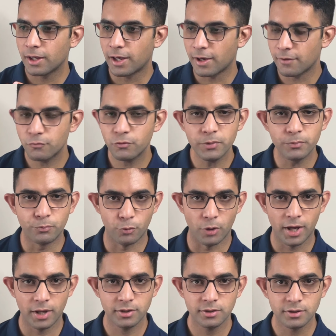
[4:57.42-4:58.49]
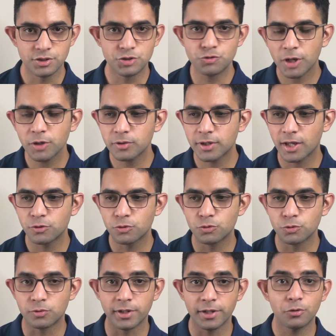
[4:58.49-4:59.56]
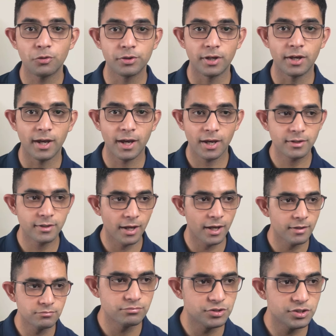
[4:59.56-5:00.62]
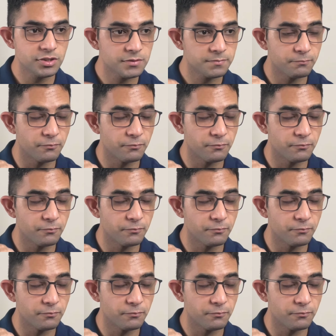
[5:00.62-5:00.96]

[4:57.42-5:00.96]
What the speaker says: Every brand is trying to get you to click on their ad and just